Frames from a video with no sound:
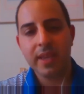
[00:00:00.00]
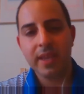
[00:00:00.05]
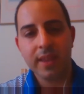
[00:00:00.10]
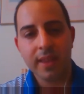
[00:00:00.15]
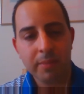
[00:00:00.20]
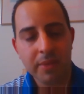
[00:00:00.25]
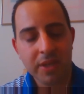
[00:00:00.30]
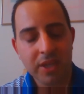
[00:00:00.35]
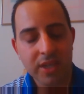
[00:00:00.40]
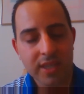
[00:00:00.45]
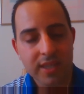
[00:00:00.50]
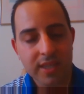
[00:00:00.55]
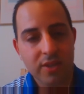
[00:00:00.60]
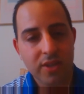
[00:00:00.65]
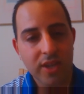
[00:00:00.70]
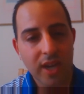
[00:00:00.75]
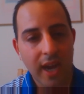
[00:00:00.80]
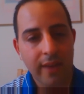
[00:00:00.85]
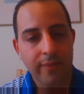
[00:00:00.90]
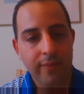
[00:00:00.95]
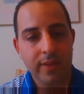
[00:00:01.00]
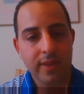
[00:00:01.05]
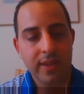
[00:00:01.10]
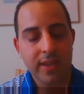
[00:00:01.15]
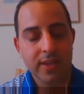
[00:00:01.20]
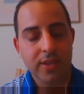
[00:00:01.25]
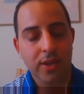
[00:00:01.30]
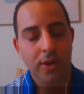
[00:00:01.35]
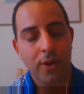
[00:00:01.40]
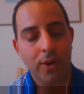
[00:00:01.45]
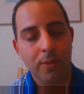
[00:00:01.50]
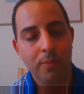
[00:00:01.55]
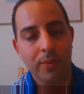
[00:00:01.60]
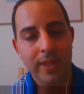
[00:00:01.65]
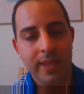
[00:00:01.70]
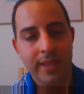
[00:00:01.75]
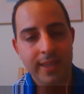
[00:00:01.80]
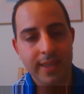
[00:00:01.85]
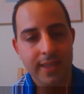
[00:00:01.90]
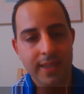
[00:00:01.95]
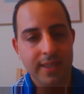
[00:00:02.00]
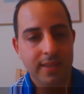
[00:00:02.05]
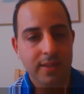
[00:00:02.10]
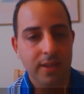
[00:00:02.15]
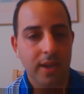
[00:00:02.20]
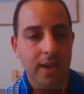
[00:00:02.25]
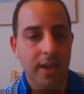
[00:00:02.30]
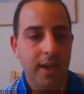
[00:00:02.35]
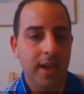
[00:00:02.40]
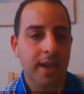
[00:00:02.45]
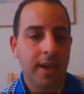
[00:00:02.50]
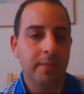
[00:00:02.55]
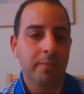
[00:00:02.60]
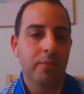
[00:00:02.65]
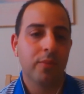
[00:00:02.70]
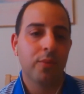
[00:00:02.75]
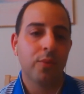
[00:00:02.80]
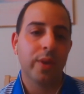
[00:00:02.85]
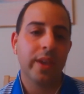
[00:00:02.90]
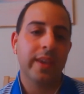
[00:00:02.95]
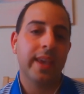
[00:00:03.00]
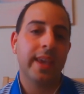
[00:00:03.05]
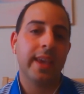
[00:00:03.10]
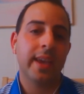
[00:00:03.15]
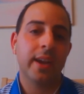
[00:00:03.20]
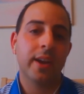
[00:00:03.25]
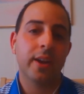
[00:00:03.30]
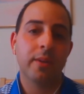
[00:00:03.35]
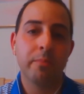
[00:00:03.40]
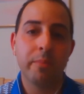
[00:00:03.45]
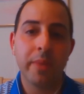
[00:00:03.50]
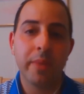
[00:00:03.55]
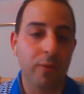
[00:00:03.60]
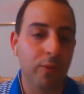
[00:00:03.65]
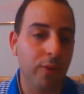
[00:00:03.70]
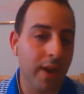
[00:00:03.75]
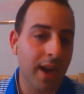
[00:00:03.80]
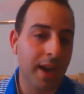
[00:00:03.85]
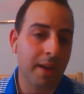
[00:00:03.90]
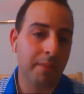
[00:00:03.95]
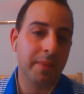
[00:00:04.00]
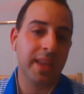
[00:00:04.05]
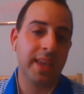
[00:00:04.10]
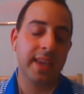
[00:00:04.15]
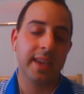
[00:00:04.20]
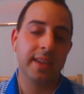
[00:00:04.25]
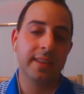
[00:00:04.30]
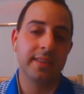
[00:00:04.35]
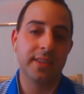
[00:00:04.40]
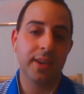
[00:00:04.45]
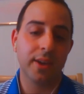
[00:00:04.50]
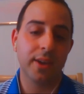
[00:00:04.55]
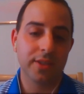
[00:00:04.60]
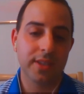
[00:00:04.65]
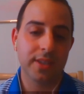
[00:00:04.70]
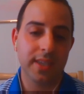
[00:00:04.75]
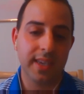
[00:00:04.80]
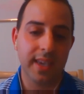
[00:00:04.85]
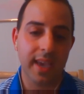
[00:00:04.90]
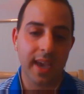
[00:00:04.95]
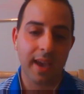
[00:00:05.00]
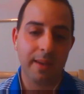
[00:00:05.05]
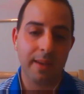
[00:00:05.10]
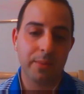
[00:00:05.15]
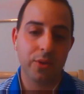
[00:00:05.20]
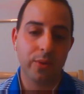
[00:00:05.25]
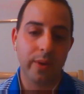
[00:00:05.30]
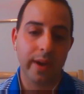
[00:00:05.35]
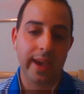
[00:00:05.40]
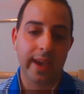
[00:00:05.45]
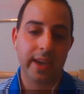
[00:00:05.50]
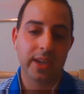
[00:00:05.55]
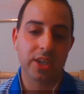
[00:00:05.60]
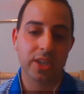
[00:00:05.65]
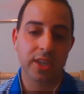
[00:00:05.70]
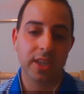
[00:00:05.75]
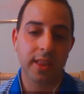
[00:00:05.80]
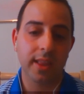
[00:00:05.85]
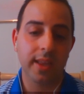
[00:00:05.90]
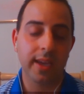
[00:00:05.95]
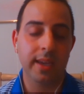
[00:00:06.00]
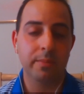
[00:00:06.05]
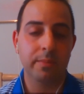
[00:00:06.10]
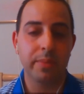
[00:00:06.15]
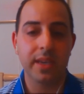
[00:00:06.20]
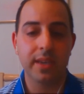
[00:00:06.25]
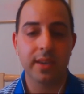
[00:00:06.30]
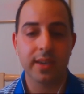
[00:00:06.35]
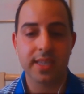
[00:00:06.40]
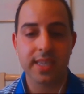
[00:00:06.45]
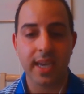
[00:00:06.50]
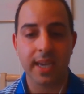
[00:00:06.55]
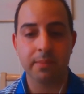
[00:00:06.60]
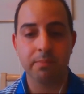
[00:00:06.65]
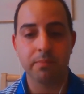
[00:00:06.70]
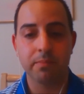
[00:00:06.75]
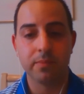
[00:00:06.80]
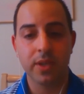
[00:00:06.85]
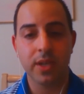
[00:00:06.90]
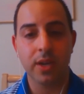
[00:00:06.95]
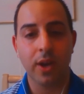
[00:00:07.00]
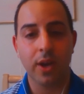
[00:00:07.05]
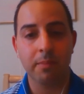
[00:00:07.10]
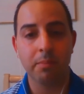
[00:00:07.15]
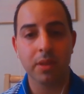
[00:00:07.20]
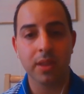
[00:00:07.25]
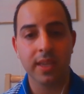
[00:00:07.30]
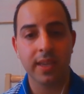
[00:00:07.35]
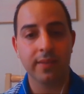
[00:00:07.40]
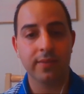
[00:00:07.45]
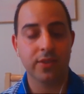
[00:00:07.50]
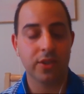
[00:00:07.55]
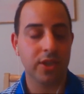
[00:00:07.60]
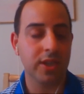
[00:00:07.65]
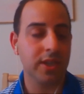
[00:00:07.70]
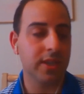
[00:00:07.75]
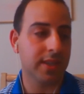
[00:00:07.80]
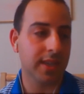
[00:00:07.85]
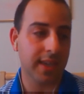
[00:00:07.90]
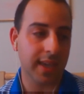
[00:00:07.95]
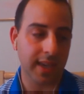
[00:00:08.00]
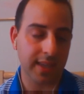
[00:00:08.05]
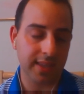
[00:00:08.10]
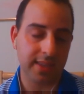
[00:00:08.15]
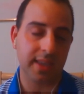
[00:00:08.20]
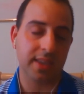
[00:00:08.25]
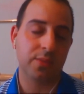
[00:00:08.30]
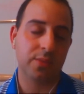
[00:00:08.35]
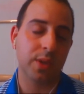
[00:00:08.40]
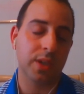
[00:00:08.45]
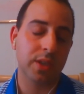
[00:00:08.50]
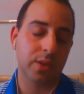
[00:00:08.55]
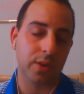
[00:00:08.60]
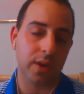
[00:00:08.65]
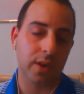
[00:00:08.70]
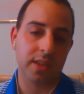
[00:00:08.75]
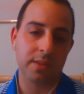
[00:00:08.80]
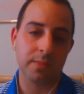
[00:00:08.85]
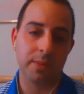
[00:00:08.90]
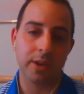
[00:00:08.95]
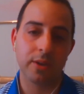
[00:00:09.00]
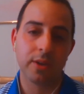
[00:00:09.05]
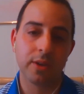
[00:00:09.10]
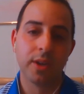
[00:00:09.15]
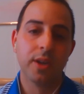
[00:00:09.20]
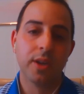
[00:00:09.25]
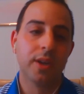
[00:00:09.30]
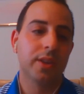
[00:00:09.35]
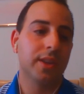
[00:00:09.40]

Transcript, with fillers: me let me just dive this home with this. Um, we hear Mitt Romney and Tulsi Gabbard, who I actually like because I you know I believe she's against, as we talked about,